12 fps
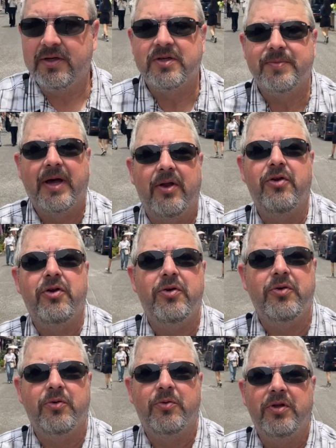about
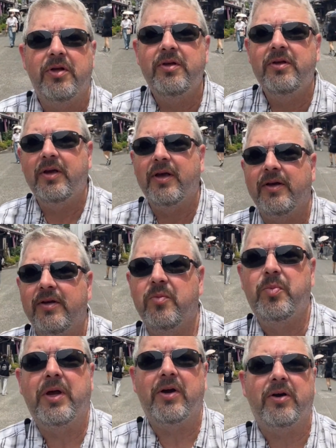noon
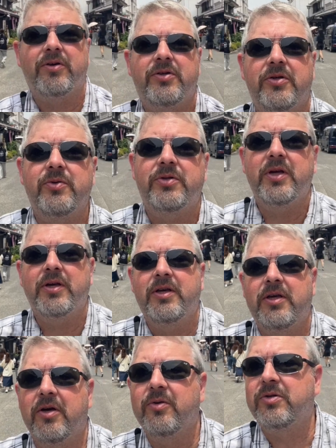compared to, say,
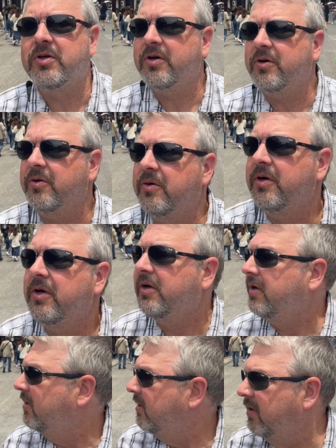Kyoto,
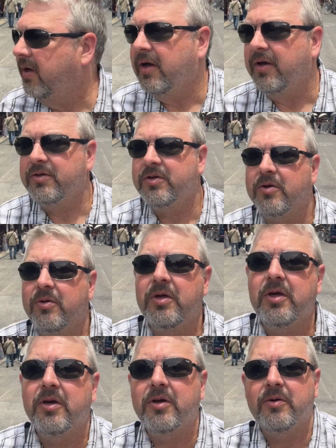
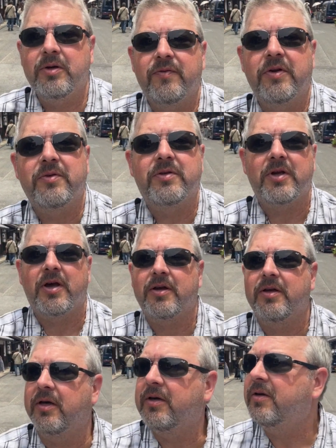Tokyo, even
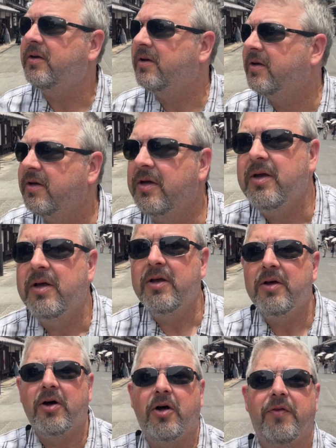Osaka,
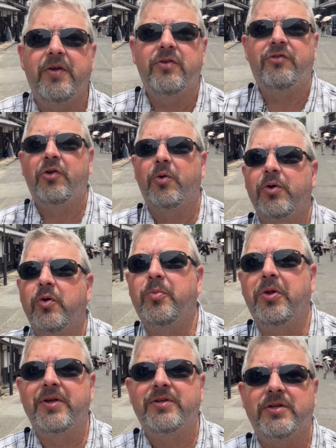all the historical
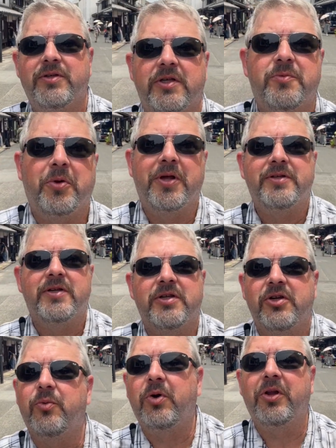places. This place
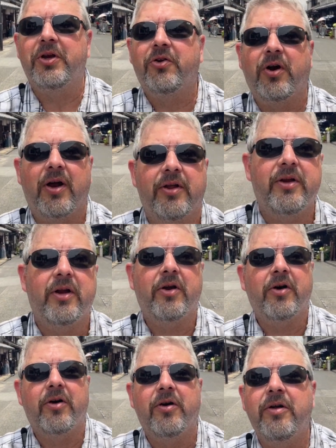isn't really crowded at
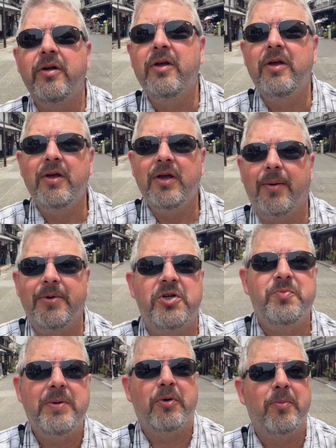all. I mean,
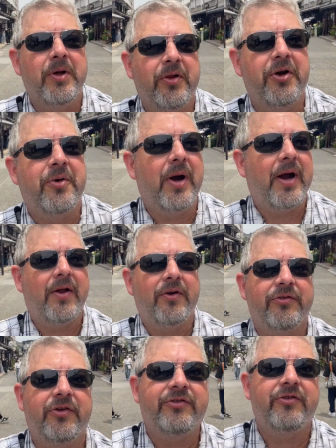there's people milling around.
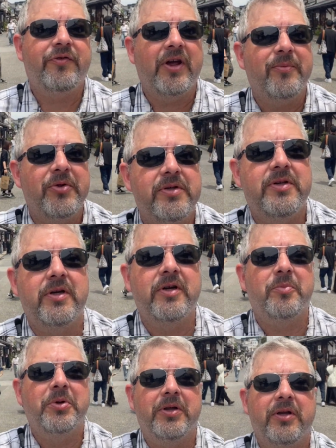There's lots of families
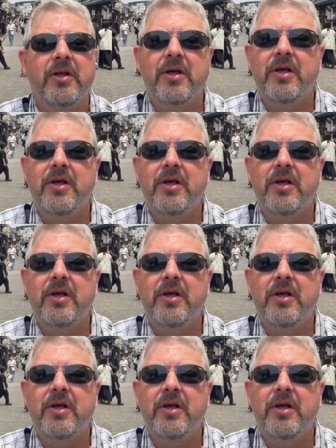here, but